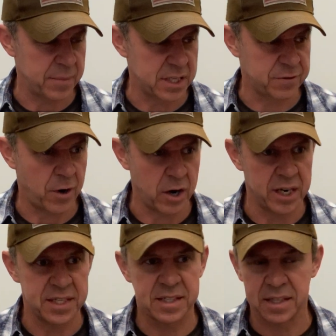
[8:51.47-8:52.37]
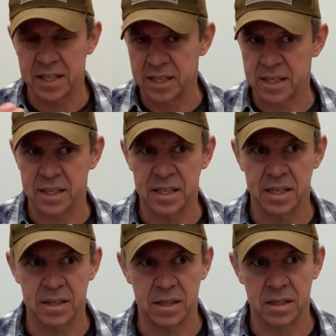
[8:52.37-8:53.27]
as far as
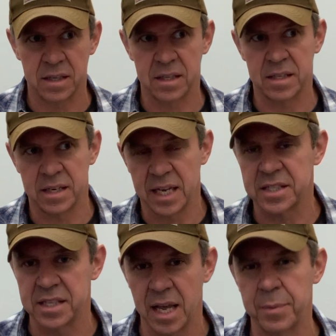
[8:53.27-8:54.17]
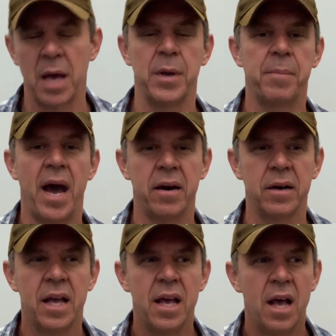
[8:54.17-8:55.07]
the upcoming pattern.